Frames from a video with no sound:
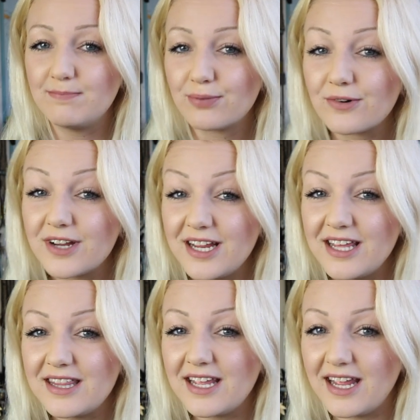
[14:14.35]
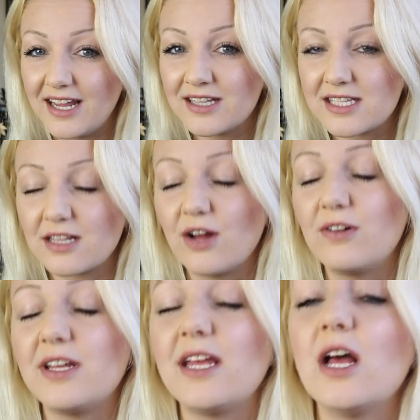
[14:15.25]
breathing in
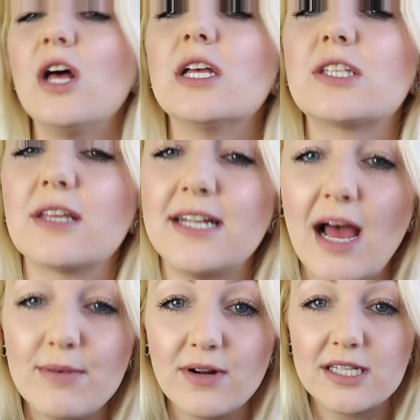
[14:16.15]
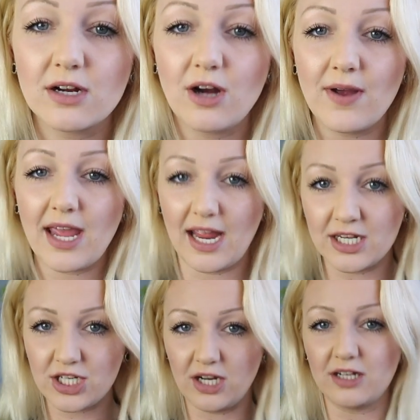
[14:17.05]
slowly. So the cannabinoids are going
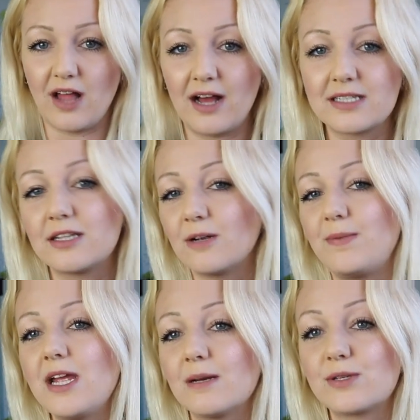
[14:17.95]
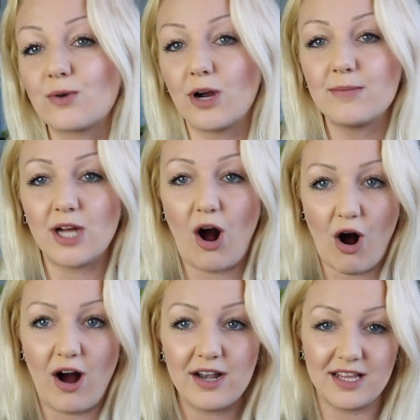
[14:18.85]
into your lungs and they're being absorbed
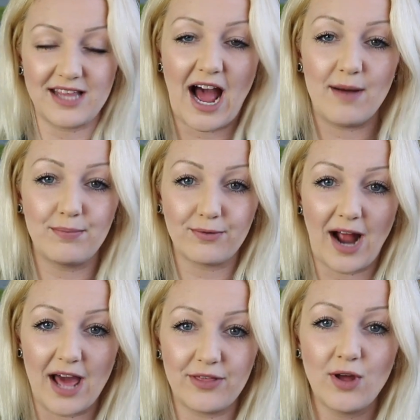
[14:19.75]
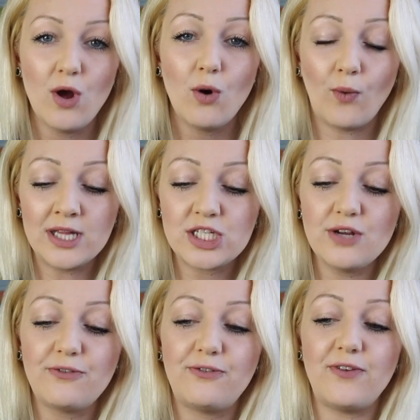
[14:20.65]
on that breath. Once
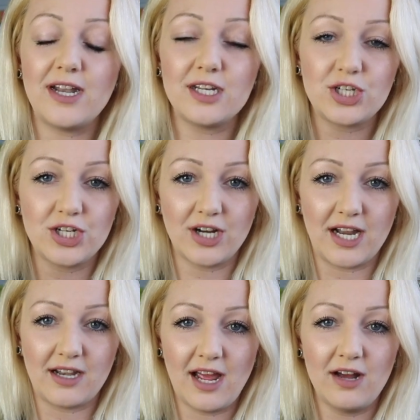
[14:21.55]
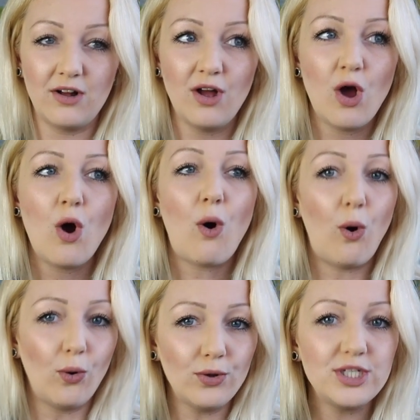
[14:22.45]
you've finished your inhale,
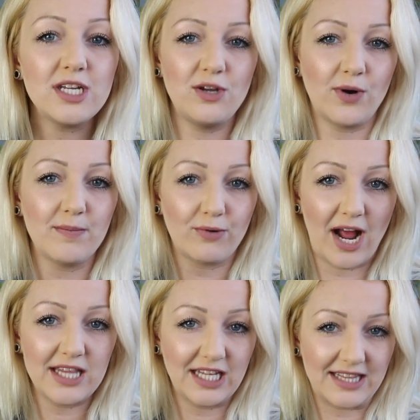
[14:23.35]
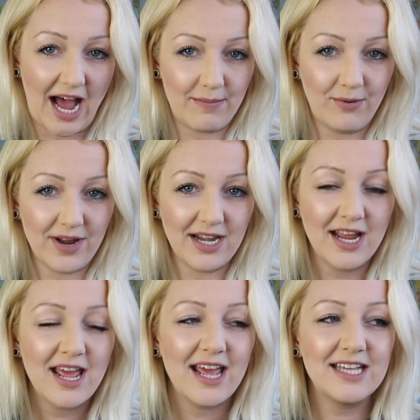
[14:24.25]
holding your breath at that point
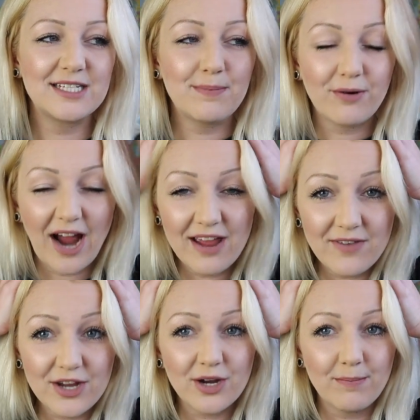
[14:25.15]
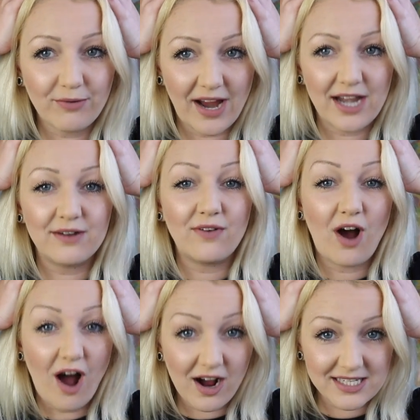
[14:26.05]
is depriving your brain of
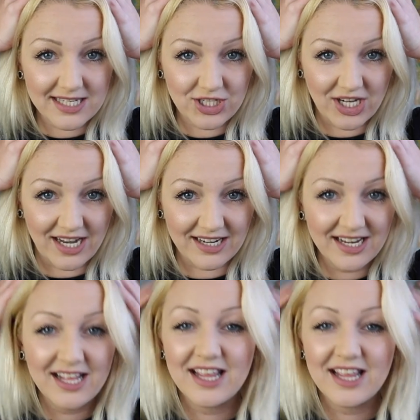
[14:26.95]
oxygen.